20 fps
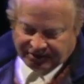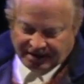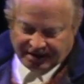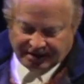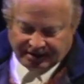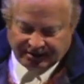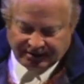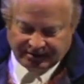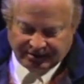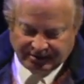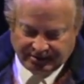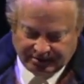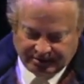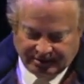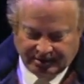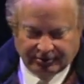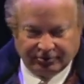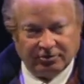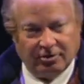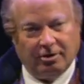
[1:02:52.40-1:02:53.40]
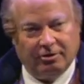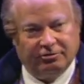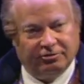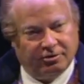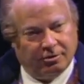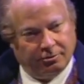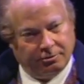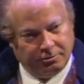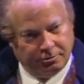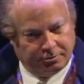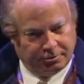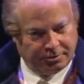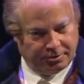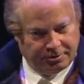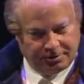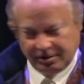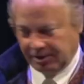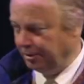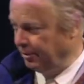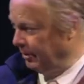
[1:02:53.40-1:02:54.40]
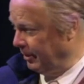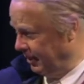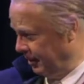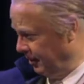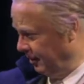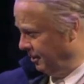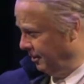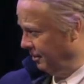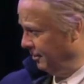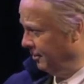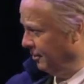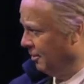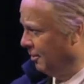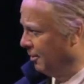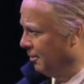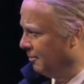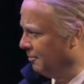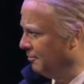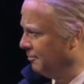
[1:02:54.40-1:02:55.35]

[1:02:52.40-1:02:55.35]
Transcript: And there's also, you could hear it in your